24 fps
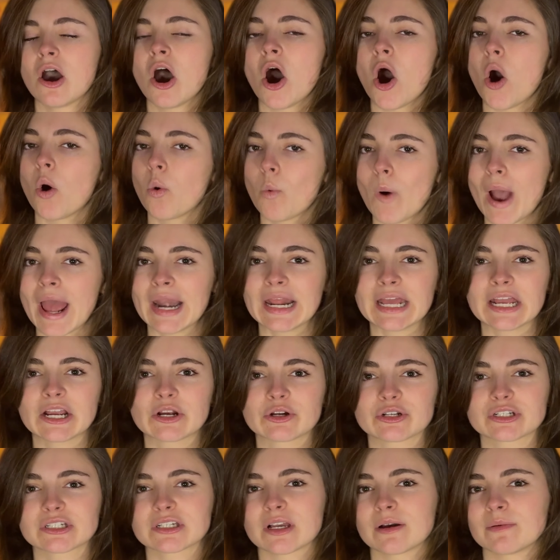a wedding or
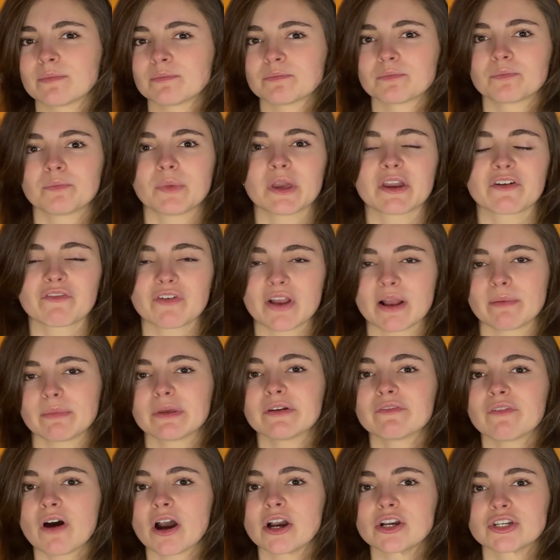some big family
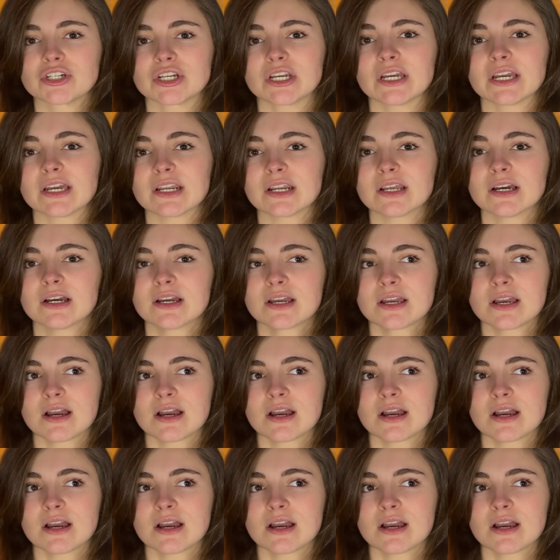function.